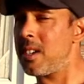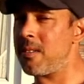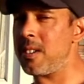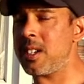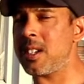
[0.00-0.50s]

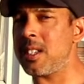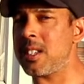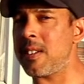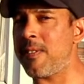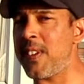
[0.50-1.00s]
which
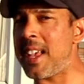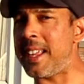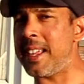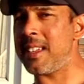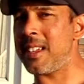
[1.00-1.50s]
is a
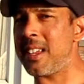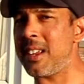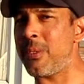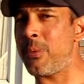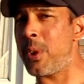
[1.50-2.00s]
fairly
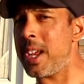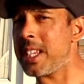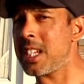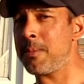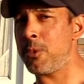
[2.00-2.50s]

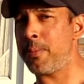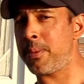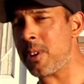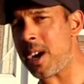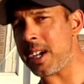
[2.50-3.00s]
reasonable
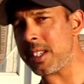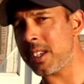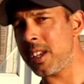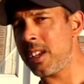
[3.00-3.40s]
price